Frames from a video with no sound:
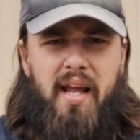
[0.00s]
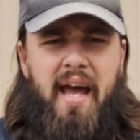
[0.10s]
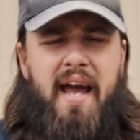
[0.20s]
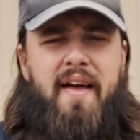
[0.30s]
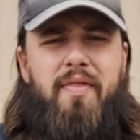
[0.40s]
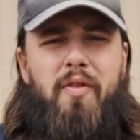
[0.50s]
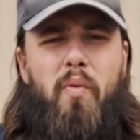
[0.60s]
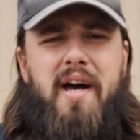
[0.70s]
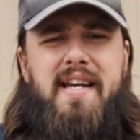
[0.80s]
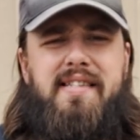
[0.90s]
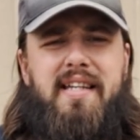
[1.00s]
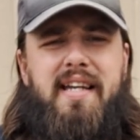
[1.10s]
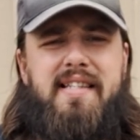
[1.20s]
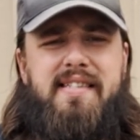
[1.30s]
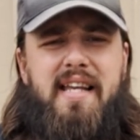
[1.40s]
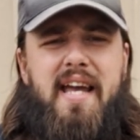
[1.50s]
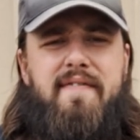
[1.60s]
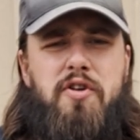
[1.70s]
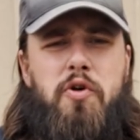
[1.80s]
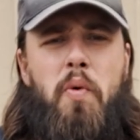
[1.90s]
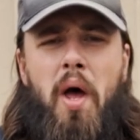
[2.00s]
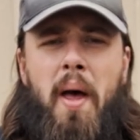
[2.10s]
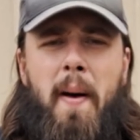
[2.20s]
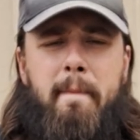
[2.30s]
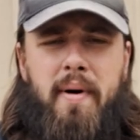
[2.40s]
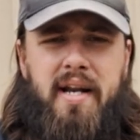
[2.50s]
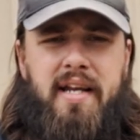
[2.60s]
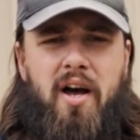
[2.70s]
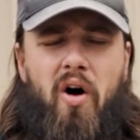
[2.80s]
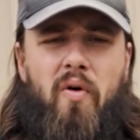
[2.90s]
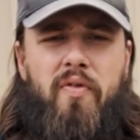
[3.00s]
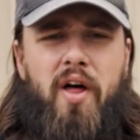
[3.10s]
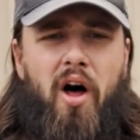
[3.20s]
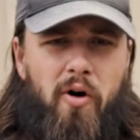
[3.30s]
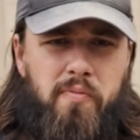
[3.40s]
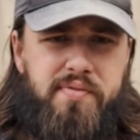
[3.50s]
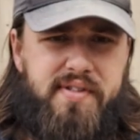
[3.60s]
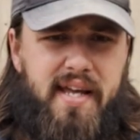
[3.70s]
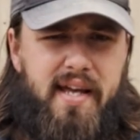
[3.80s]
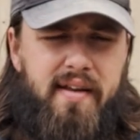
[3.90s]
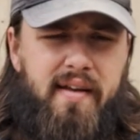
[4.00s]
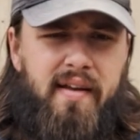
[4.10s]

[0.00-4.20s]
and the ways it can save you money on the homestead.